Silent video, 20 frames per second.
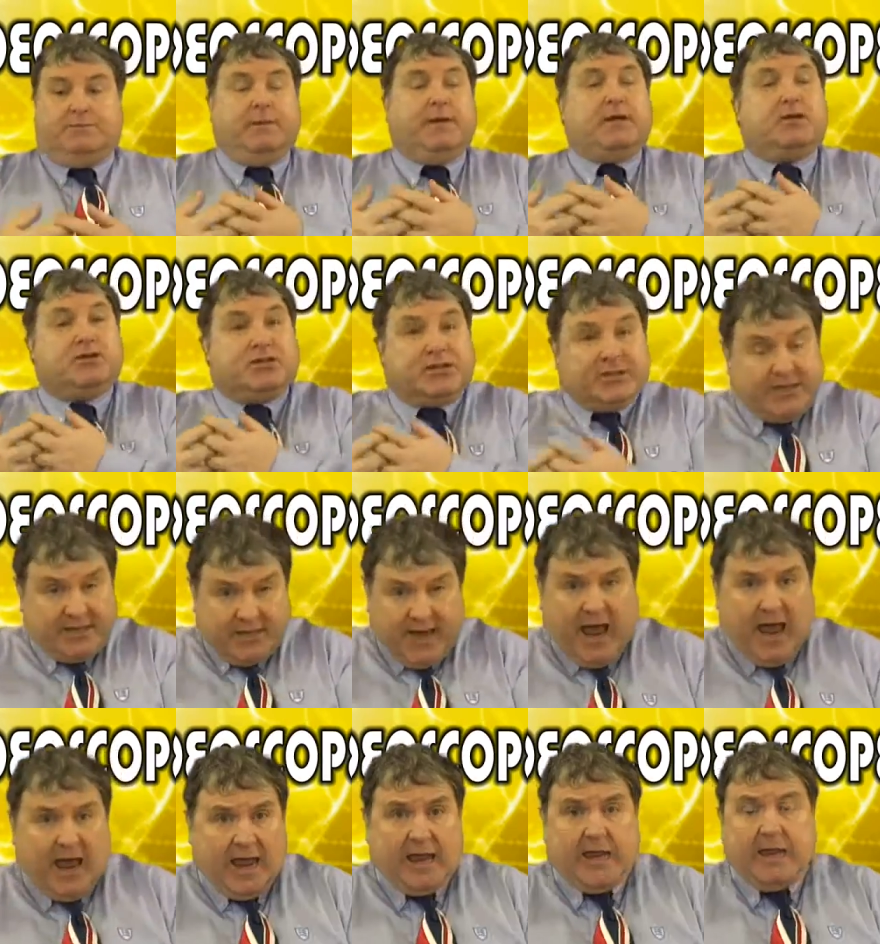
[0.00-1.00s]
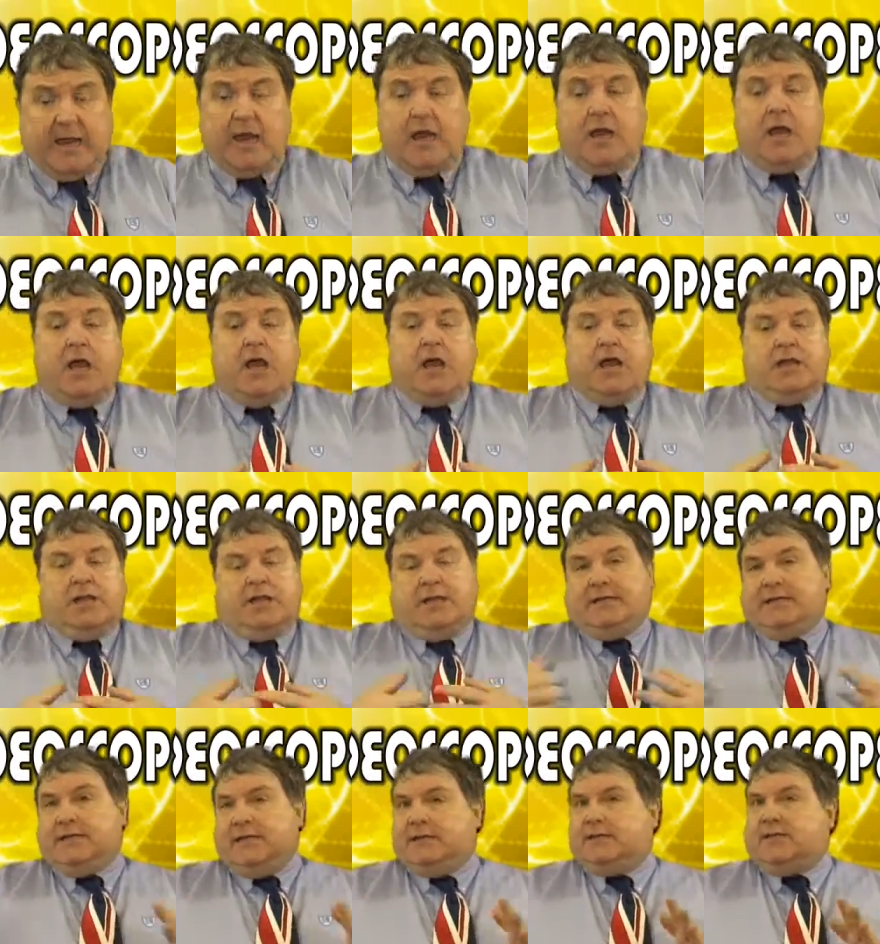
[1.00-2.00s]
Because today,
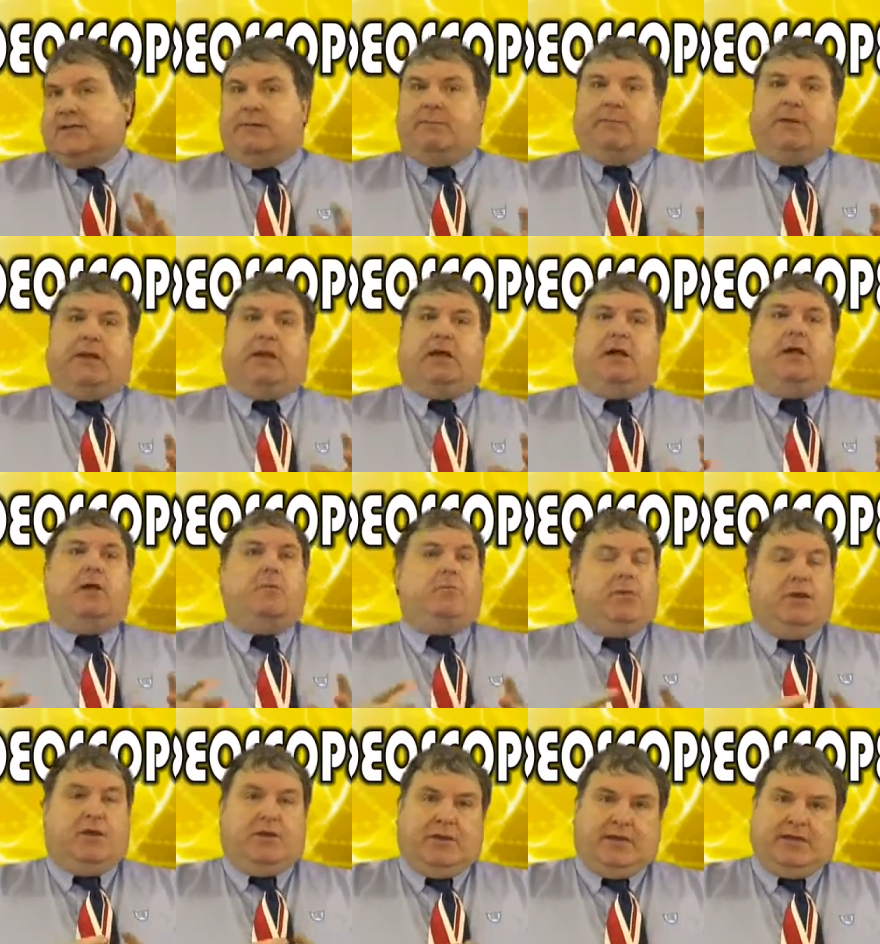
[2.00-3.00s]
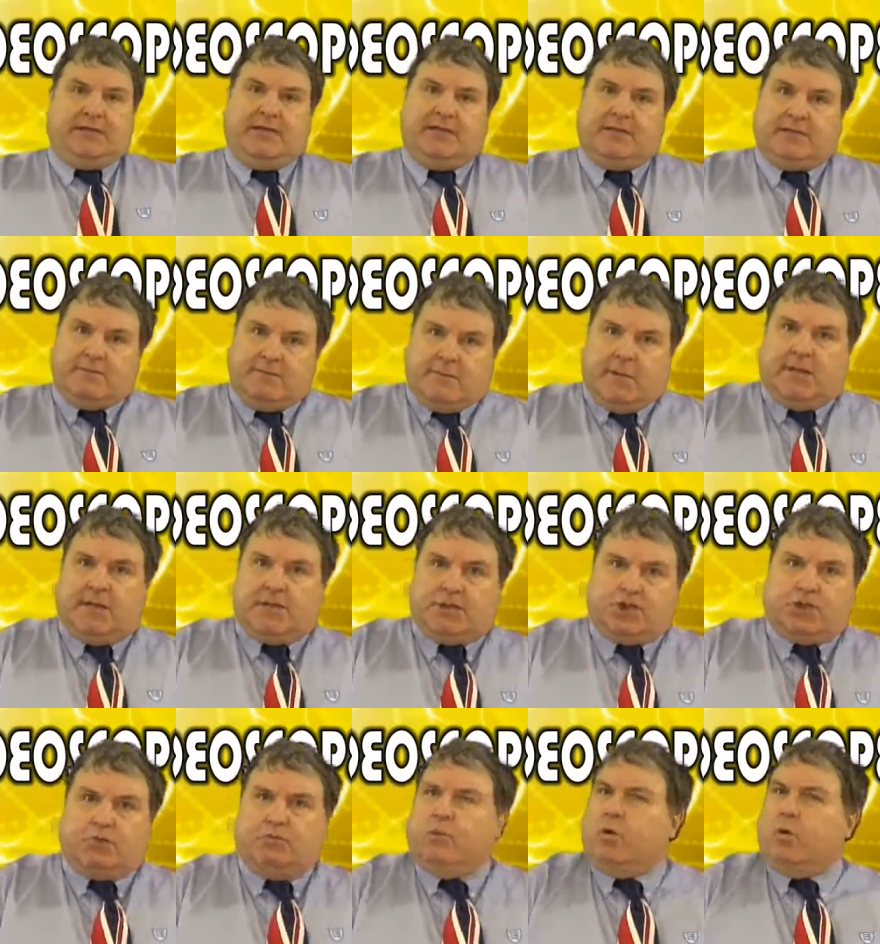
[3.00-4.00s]
this is similar, but this is
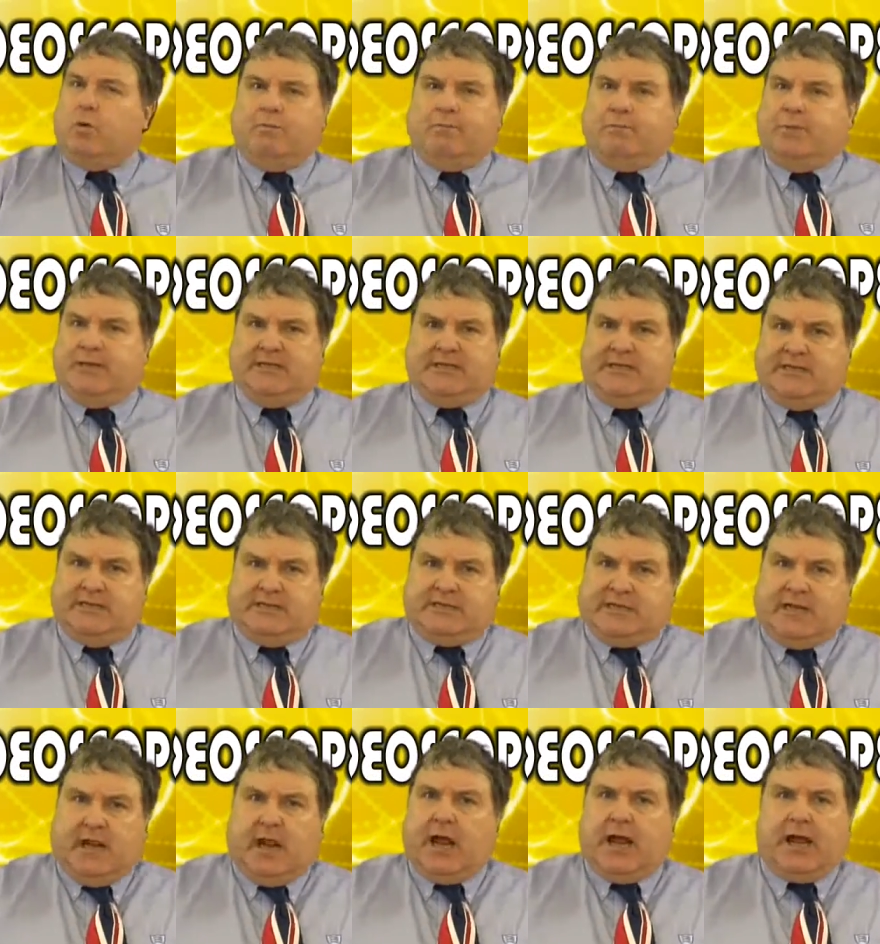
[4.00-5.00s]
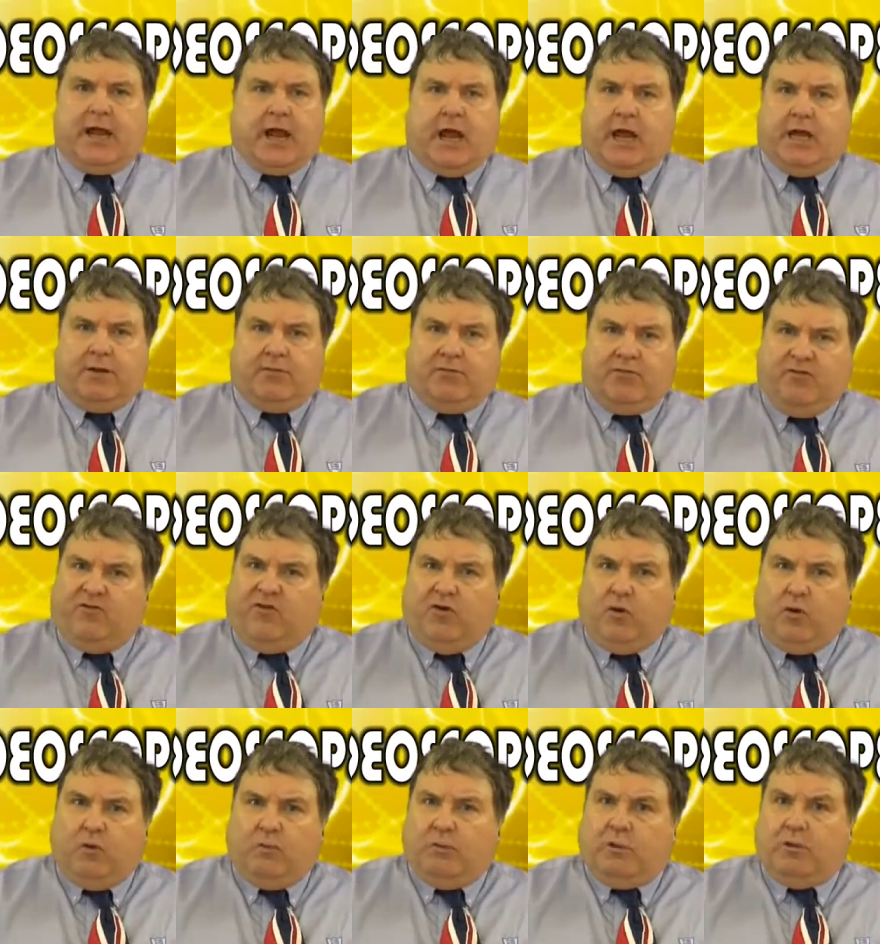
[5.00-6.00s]
much more businesslike and
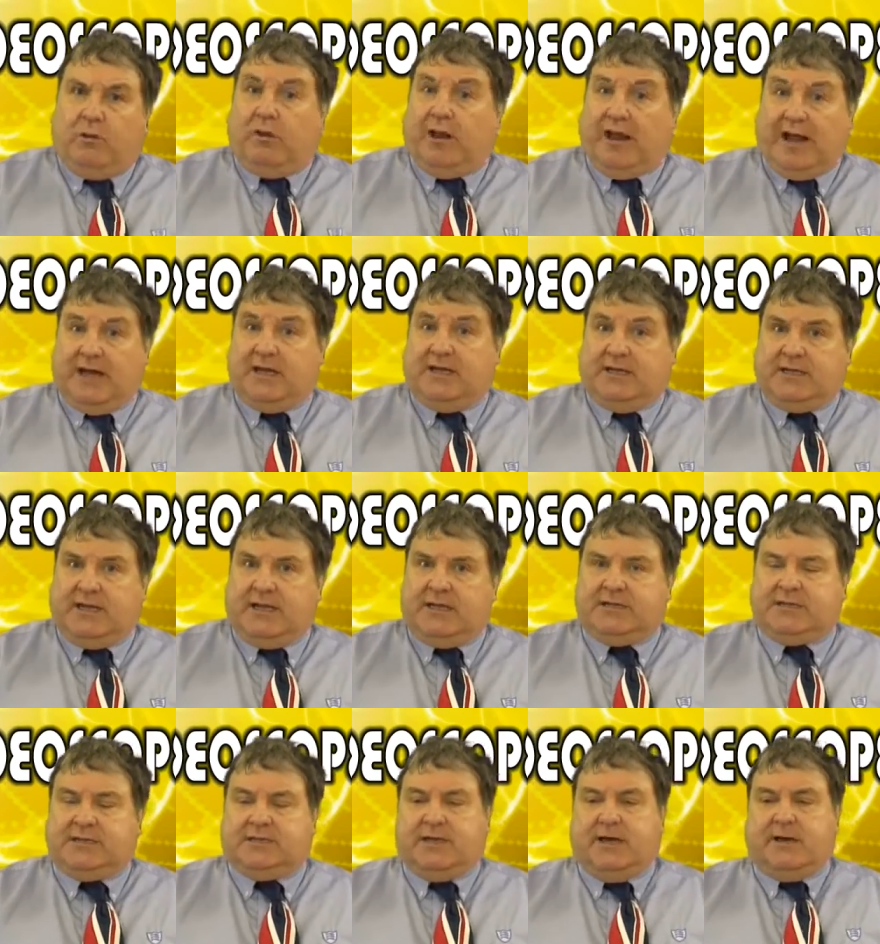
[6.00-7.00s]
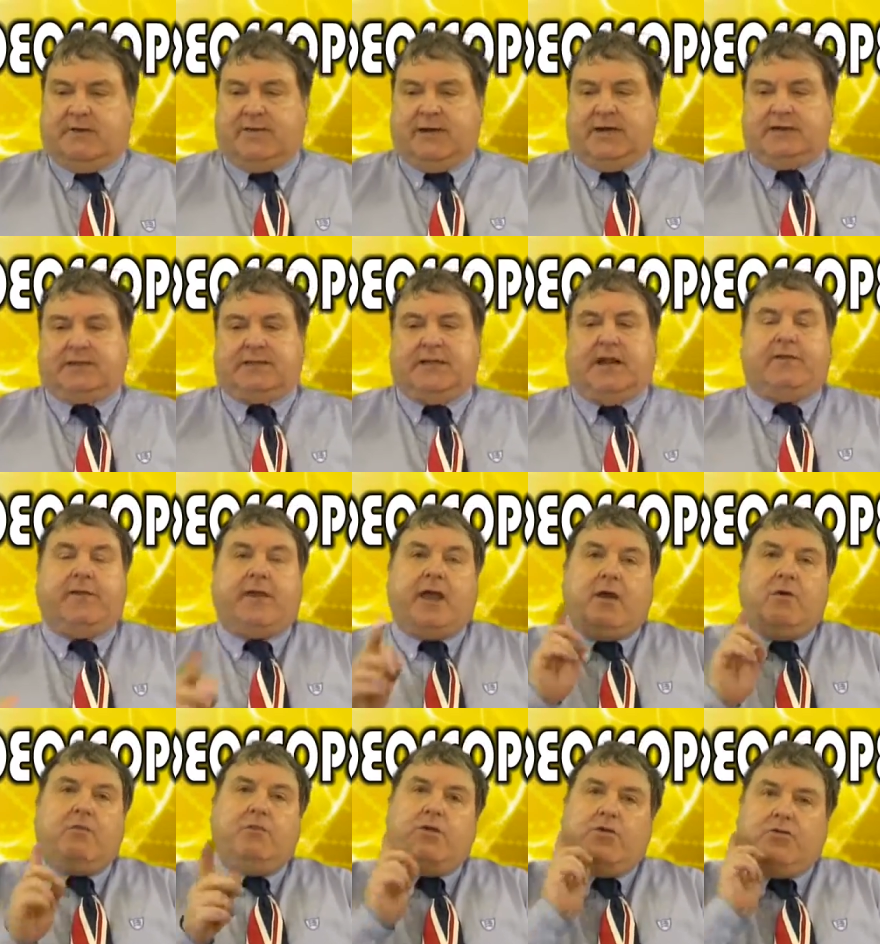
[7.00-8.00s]
formal and dead serious. Now, the
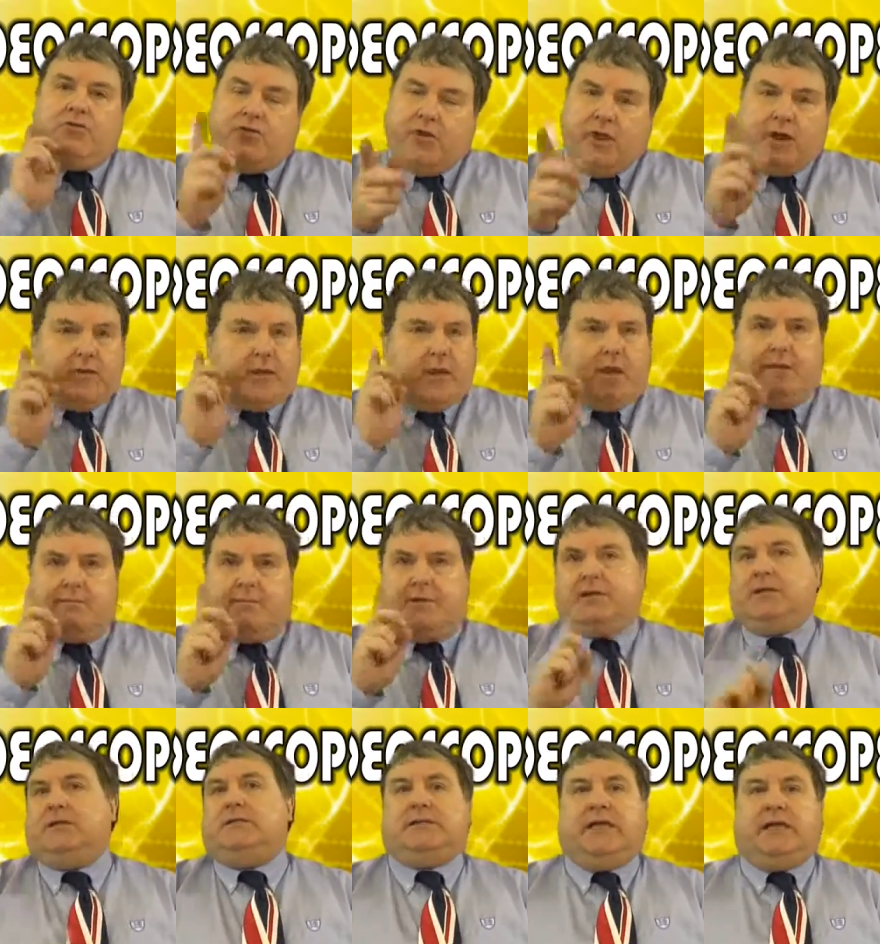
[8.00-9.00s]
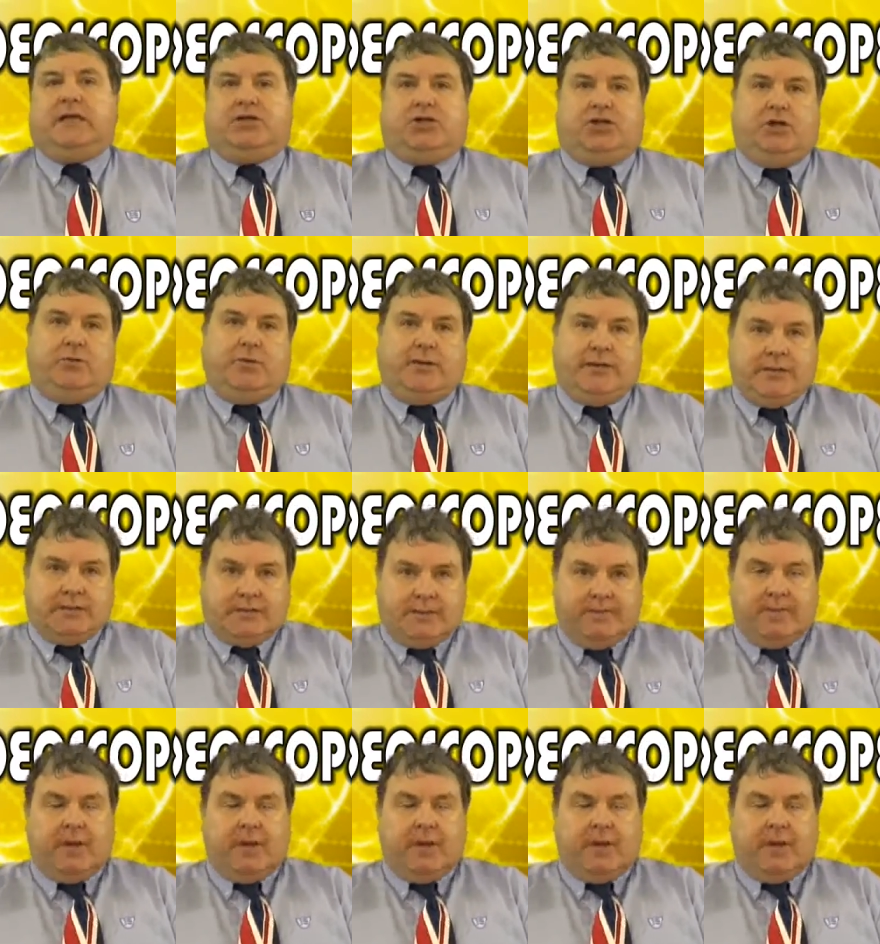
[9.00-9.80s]
only thing that I'm going to say to you is